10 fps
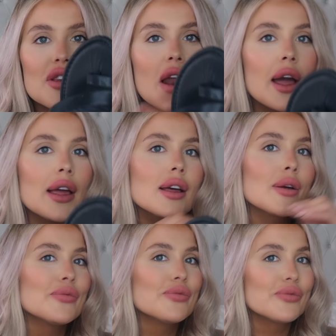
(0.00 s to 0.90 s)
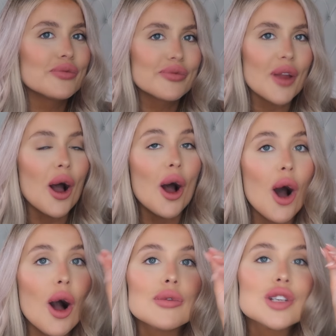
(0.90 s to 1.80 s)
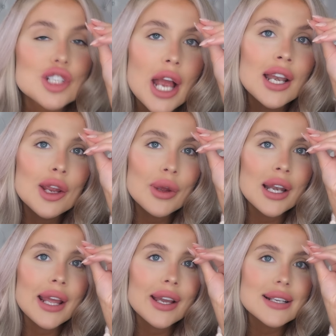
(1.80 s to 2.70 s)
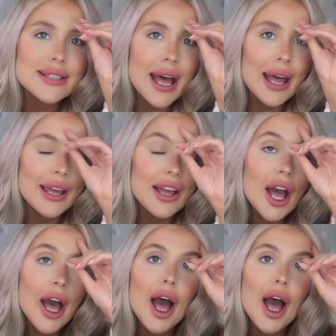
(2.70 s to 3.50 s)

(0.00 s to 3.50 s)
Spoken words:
with like, I was genuinely gonna say,